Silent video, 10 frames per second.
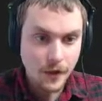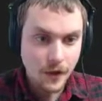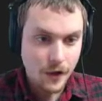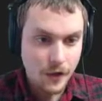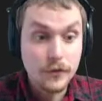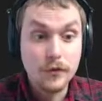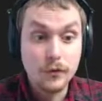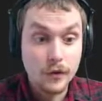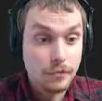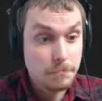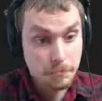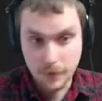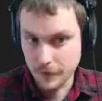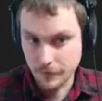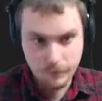Uh, let's let's
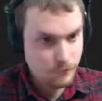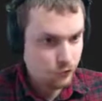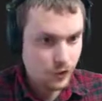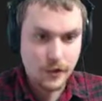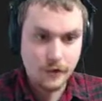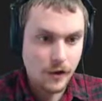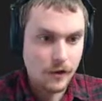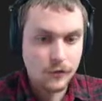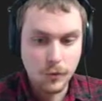let's check this out.